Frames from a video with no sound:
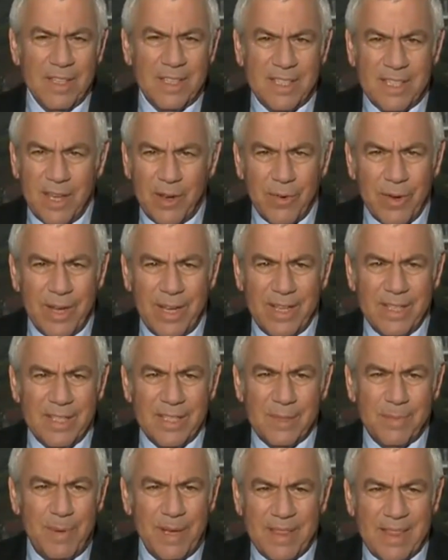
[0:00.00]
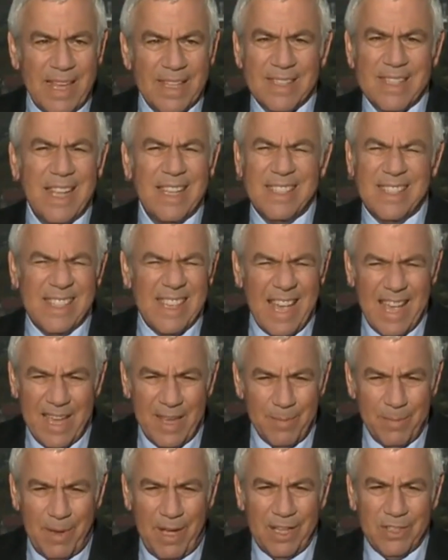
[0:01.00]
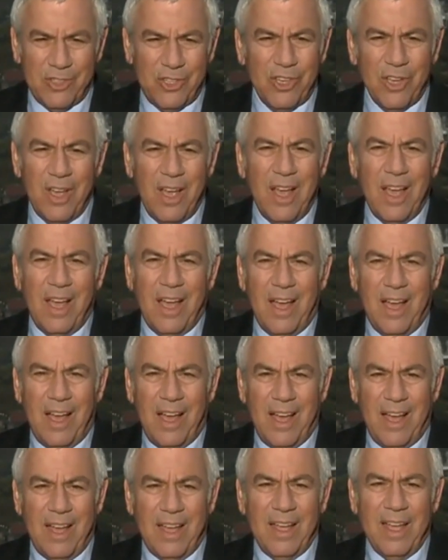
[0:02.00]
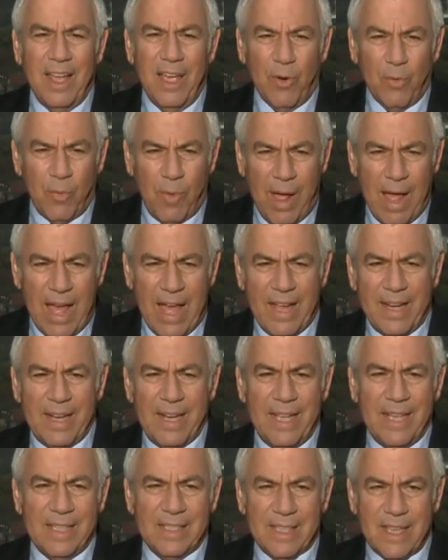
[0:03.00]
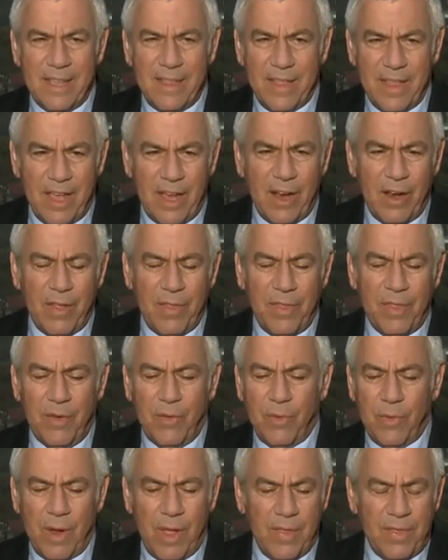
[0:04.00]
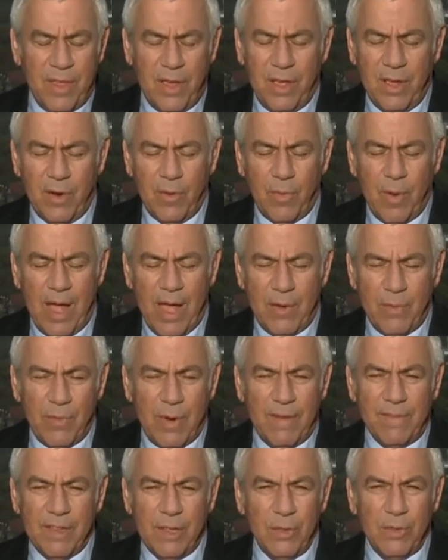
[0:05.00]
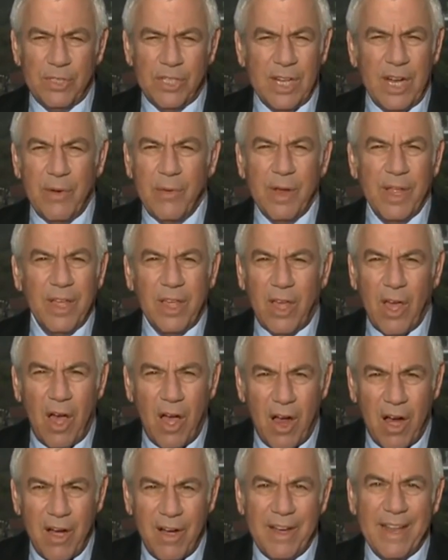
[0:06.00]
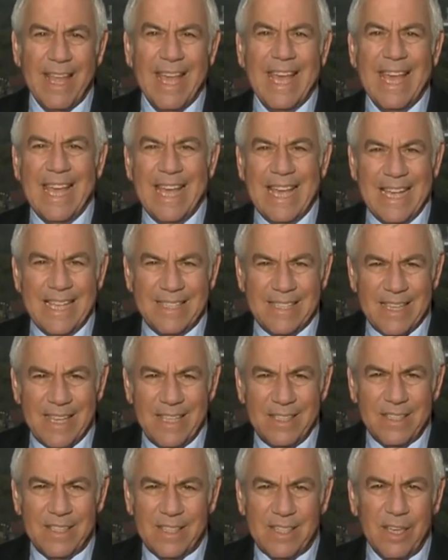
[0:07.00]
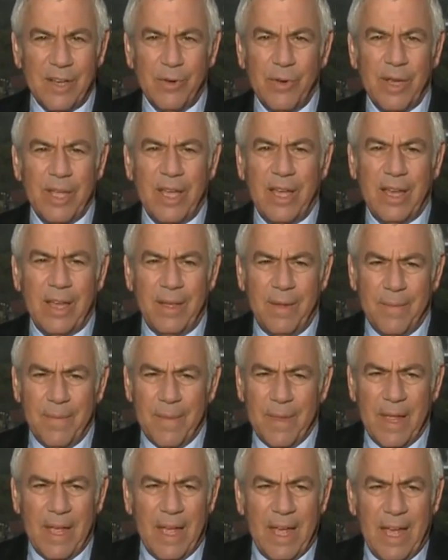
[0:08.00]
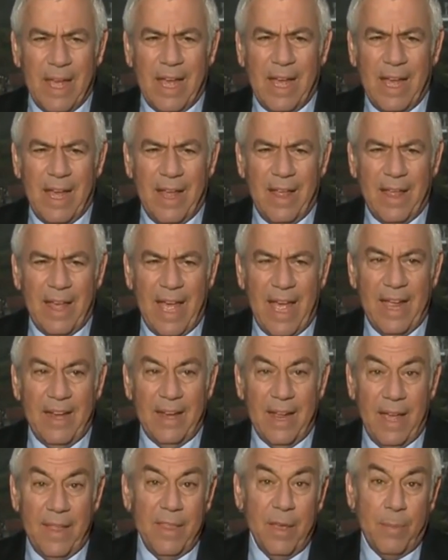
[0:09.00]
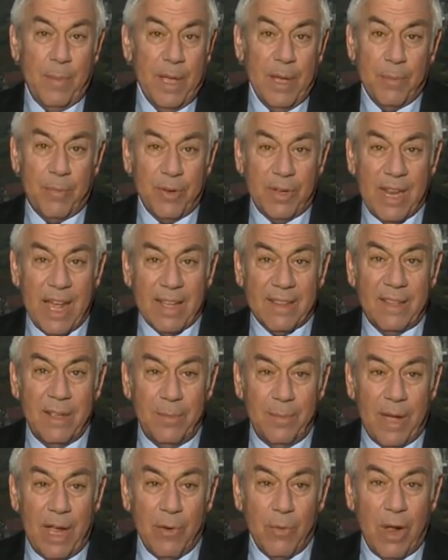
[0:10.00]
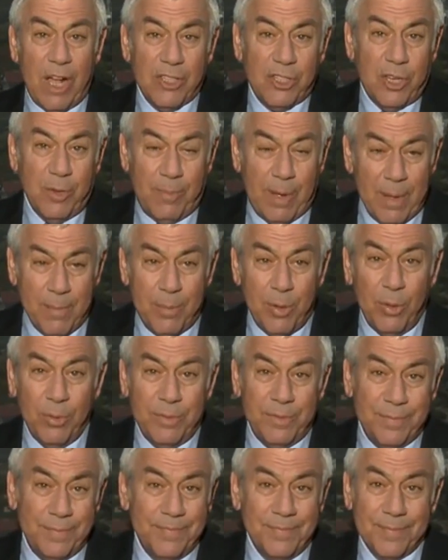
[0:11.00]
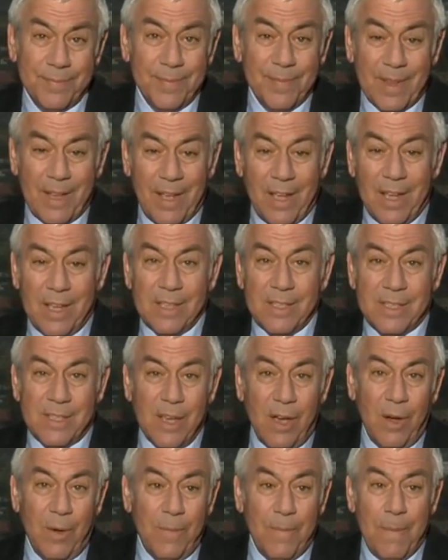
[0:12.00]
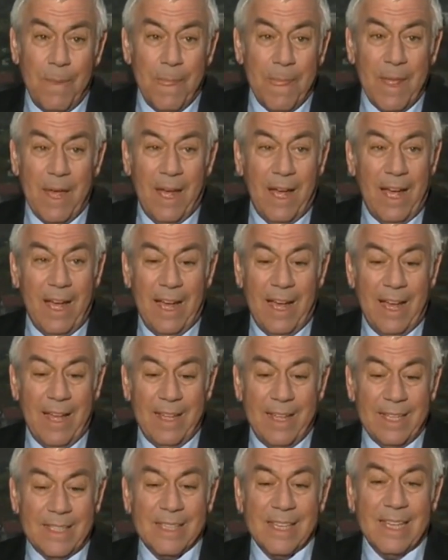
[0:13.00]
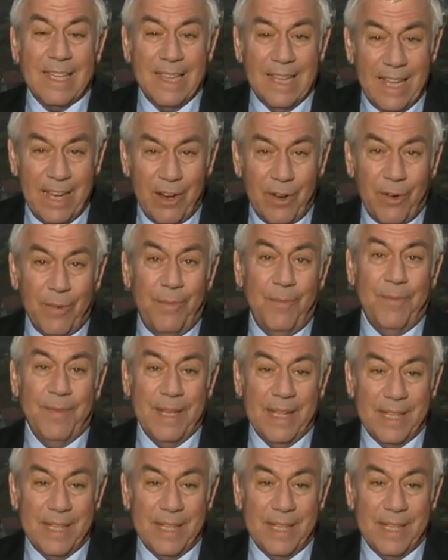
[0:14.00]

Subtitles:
the Syrians, but that's not saying much. Iran is in there. The Iran Revolutionary Guard is in Syria, and they're being protected by Russia, by Putin. So it's clear